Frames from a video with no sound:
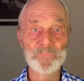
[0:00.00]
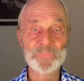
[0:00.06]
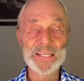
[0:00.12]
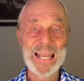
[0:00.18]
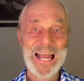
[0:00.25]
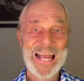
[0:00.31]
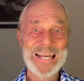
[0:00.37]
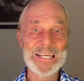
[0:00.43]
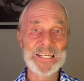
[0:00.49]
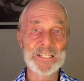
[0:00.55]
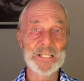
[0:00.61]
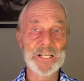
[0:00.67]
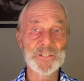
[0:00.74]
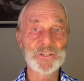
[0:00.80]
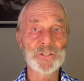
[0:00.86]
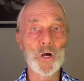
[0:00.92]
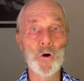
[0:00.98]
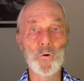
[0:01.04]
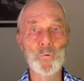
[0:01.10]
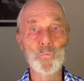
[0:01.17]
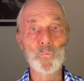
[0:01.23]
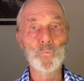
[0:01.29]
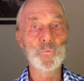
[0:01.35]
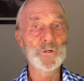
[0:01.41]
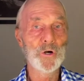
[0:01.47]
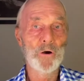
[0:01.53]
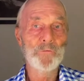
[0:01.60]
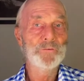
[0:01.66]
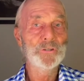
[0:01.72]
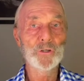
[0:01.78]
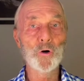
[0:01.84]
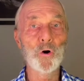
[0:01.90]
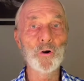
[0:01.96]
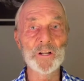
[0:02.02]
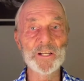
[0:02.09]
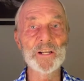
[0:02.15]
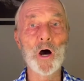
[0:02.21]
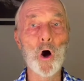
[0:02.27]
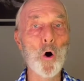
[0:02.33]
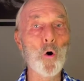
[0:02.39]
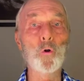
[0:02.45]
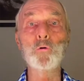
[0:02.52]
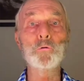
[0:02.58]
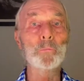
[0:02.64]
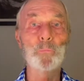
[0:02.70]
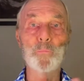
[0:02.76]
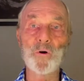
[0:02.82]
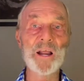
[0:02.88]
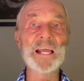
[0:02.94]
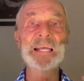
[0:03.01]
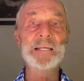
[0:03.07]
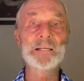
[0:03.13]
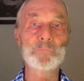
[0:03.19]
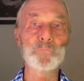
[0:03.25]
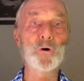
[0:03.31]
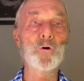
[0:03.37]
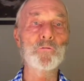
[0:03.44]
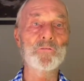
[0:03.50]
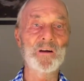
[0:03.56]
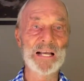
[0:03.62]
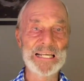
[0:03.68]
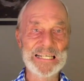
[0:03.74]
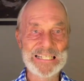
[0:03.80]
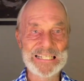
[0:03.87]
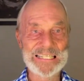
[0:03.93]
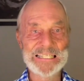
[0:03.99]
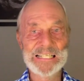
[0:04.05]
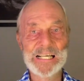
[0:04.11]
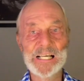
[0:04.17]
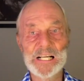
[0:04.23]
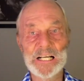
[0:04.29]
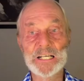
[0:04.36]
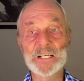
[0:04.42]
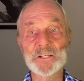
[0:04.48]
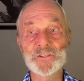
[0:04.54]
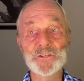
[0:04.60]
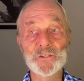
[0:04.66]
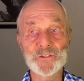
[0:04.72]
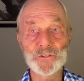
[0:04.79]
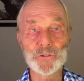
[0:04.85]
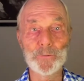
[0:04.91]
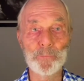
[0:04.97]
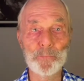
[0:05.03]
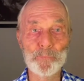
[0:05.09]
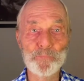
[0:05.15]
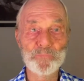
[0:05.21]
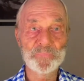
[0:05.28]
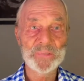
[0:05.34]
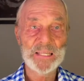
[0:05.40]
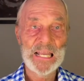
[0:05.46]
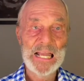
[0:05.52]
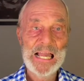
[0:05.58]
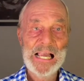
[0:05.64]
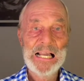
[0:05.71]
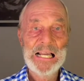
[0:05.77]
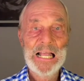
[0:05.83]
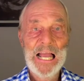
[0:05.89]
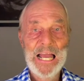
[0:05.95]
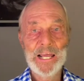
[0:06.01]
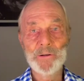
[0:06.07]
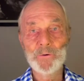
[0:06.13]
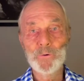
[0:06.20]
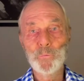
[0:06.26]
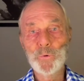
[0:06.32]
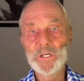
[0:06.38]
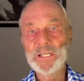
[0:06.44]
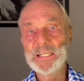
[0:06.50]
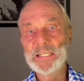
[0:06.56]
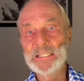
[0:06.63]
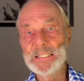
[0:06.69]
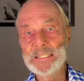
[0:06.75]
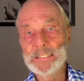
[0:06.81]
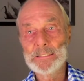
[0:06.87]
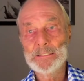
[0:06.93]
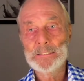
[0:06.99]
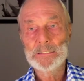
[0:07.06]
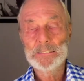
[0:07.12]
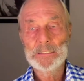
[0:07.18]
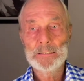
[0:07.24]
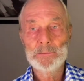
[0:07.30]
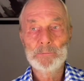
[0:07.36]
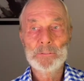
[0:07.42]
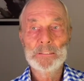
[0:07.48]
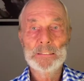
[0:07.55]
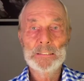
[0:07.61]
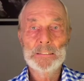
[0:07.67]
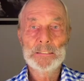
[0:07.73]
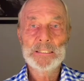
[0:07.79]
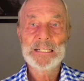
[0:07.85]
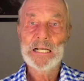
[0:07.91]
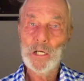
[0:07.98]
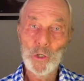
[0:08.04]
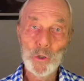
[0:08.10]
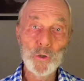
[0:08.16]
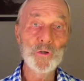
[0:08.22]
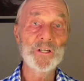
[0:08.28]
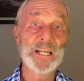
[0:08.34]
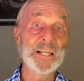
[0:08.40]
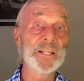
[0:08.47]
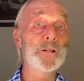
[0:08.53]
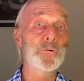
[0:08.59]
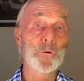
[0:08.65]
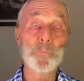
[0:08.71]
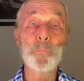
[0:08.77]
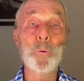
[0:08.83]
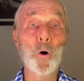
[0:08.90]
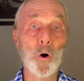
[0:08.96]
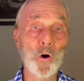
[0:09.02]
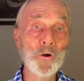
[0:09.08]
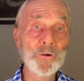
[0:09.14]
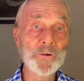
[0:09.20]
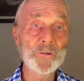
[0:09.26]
And, and so we often call it a whole brain profiling uh, system. And we include in the report